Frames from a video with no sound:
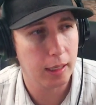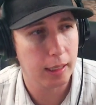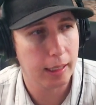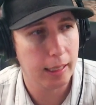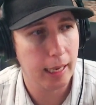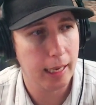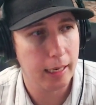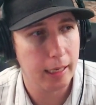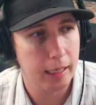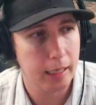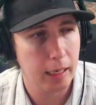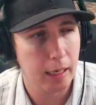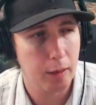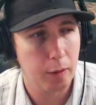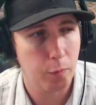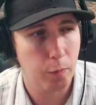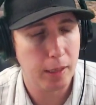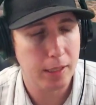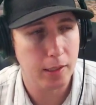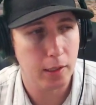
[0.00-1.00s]
get it
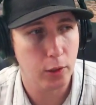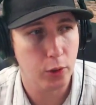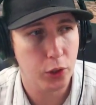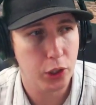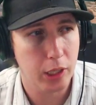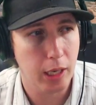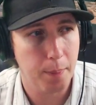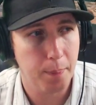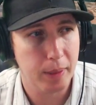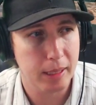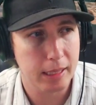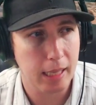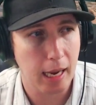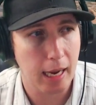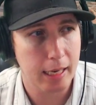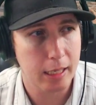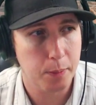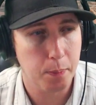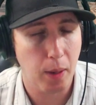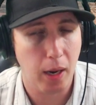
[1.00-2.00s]
resolution up as
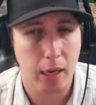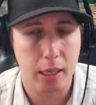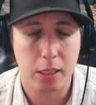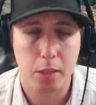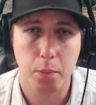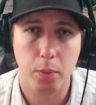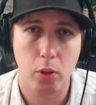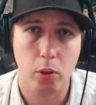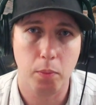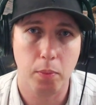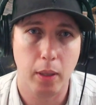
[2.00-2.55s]
high as possible,